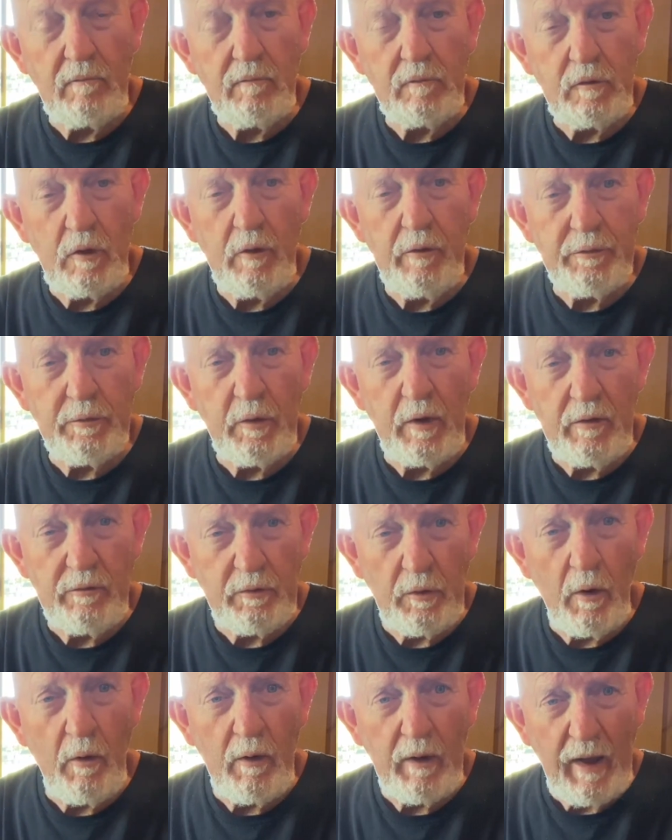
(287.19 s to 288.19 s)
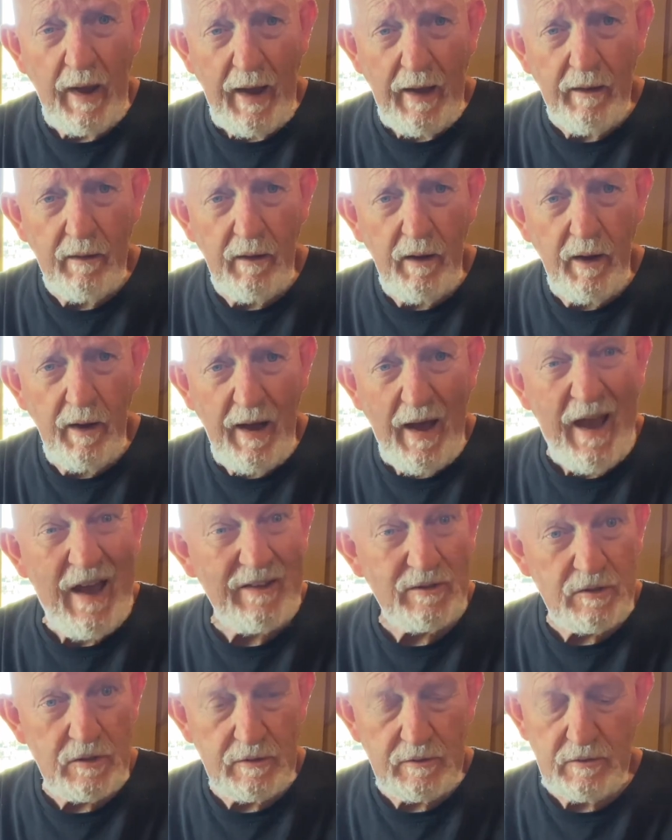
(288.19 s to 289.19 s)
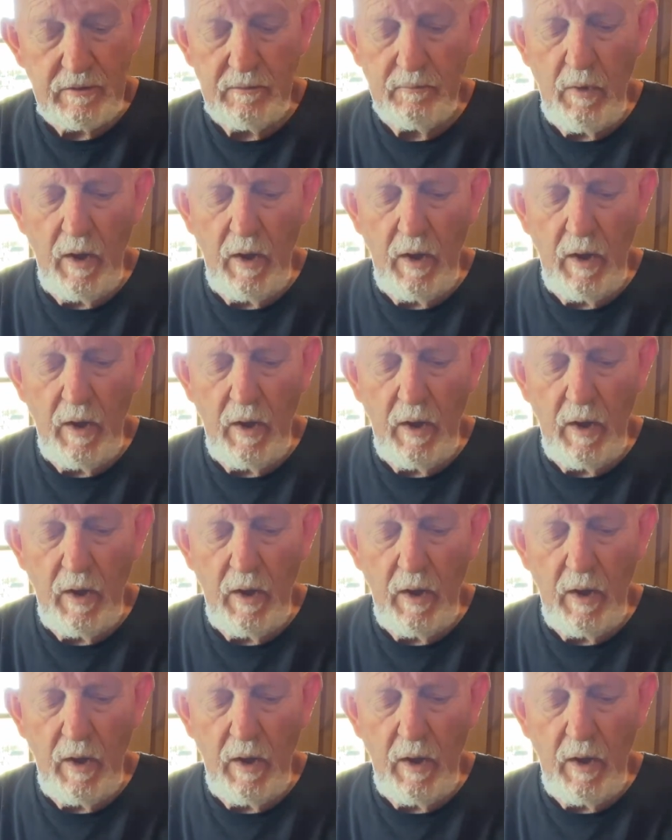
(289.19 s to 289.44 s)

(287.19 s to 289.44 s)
2 or 3 throwing hatchets.